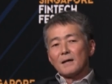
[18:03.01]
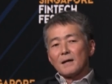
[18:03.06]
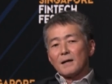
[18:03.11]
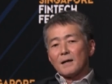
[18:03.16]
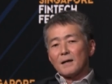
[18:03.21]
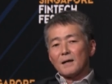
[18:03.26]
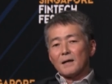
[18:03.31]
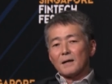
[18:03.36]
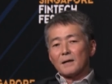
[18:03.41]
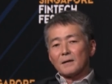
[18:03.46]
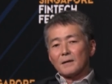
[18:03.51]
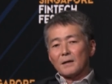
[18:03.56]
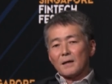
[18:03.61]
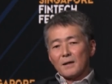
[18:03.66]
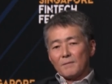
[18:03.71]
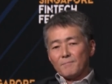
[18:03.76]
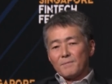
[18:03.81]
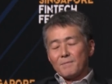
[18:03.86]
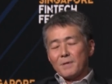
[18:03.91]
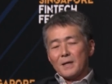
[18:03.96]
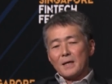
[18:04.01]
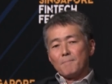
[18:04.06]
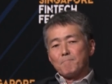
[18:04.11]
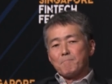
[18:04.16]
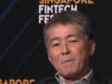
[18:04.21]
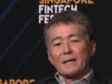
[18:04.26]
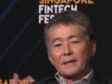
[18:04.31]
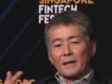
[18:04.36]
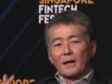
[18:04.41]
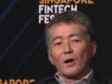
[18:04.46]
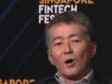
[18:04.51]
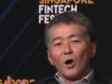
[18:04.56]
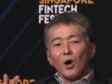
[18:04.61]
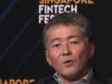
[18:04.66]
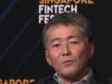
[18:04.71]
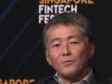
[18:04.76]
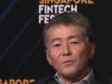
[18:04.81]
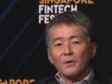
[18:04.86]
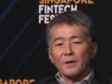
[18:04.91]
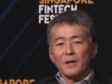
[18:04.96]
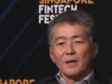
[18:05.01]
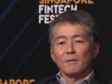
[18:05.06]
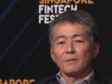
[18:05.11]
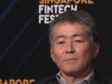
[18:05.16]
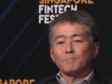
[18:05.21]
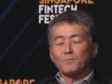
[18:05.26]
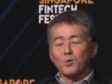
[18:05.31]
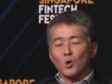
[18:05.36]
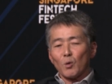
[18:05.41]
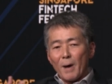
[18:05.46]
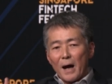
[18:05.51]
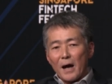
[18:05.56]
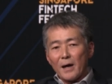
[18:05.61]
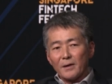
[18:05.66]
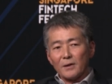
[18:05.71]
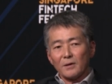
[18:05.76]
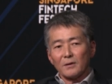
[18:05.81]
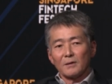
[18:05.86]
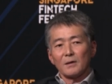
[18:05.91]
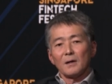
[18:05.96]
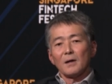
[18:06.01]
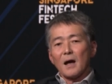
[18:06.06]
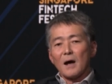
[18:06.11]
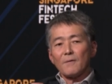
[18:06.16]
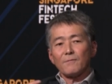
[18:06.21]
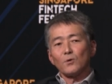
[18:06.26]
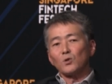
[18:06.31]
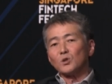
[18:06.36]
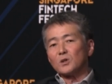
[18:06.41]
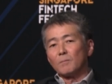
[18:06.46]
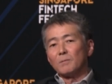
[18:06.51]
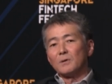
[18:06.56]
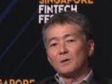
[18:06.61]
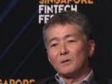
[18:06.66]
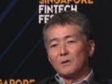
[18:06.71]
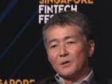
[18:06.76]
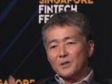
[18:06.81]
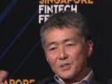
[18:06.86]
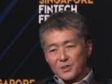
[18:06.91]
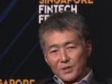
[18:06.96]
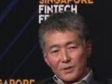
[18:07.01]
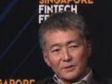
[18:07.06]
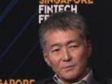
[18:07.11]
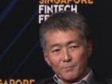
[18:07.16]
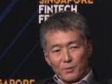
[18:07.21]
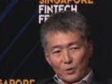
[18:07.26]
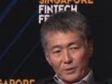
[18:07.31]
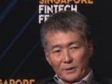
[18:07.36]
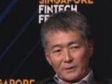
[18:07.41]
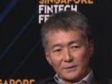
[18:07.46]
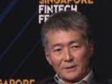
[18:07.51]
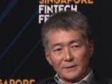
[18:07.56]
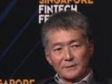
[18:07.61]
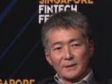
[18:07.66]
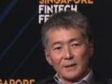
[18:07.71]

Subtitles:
better off in providing affordable insurance products.